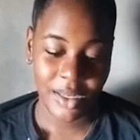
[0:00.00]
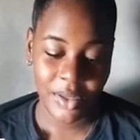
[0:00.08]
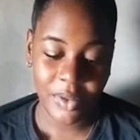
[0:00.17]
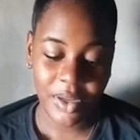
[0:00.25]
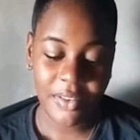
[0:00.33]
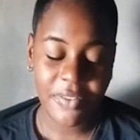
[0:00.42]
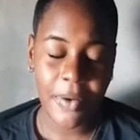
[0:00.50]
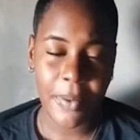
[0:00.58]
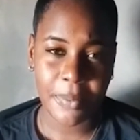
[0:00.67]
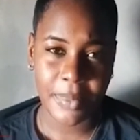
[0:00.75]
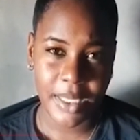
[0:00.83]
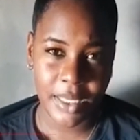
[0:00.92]
Cooking for
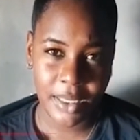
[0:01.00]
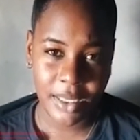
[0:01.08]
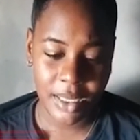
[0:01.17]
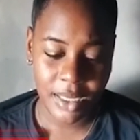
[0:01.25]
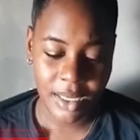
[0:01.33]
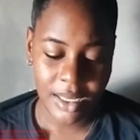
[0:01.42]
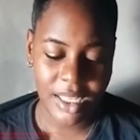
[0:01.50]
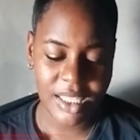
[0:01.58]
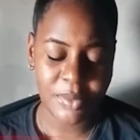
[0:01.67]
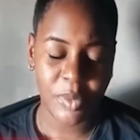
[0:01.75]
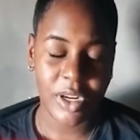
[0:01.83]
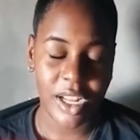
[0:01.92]
me is
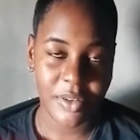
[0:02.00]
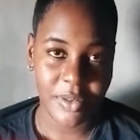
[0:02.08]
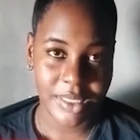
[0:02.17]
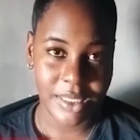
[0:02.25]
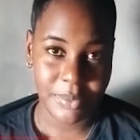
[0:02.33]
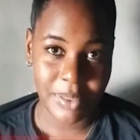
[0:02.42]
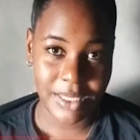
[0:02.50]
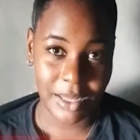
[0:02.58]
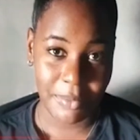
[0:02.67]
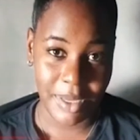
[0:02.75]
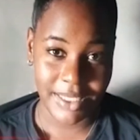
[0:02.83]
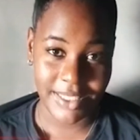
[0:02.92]
more than recipes and
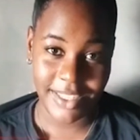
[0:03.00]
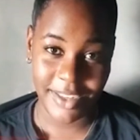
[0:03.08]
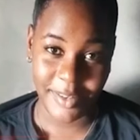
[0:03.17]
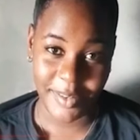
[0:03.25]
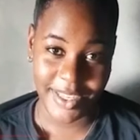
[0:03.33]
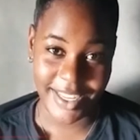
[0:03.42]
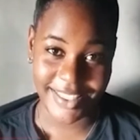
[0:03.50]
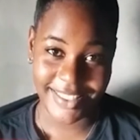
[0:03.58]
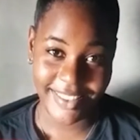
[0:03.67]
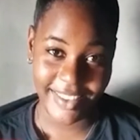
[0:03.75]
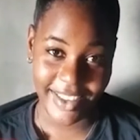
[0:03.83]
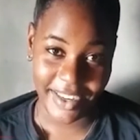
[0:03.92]
mixing ingredients
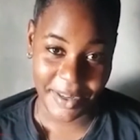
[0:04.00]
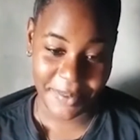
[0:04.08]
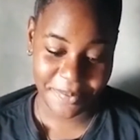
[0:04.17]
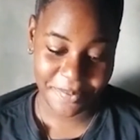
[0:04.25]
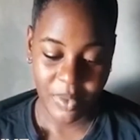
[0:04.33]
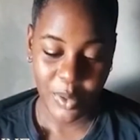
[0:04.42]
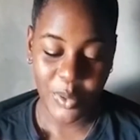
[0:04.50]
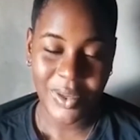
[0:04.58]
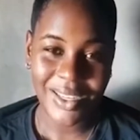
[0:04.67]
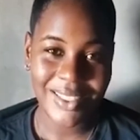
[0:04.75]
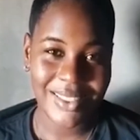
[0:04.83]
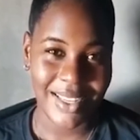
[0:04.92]
together. Cooking
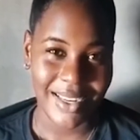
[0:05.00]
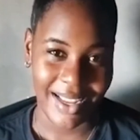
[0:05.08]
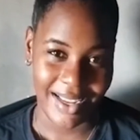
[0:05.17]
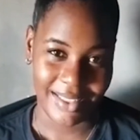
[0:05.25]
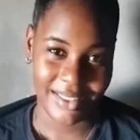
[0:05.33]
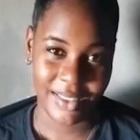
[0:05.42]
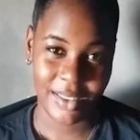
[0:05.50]
is an act.